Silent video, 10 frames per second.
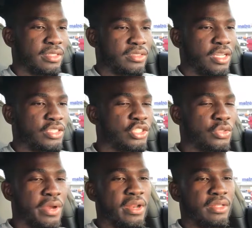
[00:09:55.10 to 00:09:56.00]
the touch
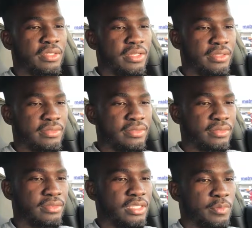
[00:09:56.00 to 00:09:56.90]
screen on the
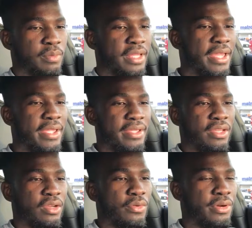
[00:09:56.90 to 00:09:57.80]
display
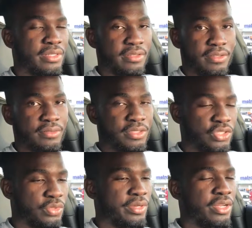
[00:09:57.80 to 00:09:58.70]
or the
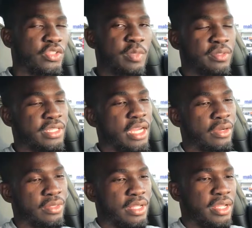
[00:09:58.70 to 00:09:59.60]
screen that goes up and
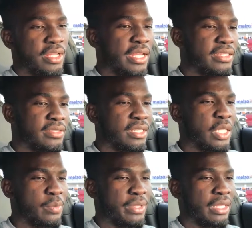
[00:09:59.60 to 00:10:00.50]
down, it's
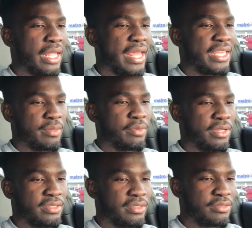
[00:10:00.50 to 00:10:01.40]
a little bit laggy,
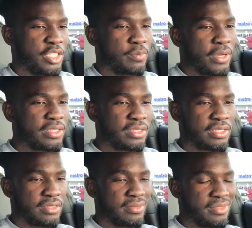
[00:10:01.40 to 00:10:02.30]
but the
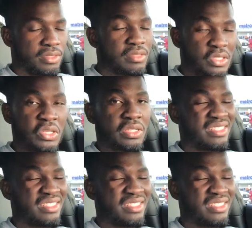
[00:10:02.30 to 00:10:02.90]
response is it's